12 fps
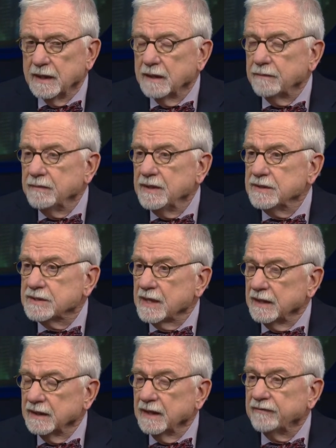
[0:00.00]
It means
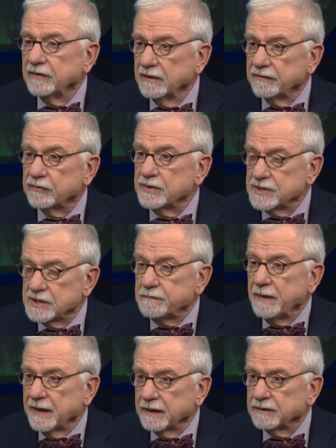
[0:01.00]
a level of
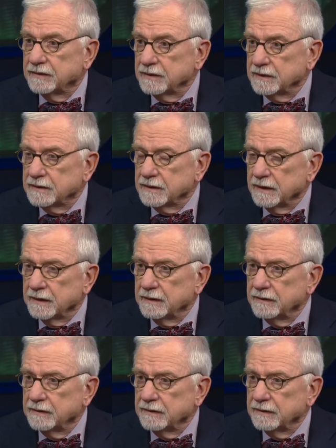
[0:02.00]
respect that uh,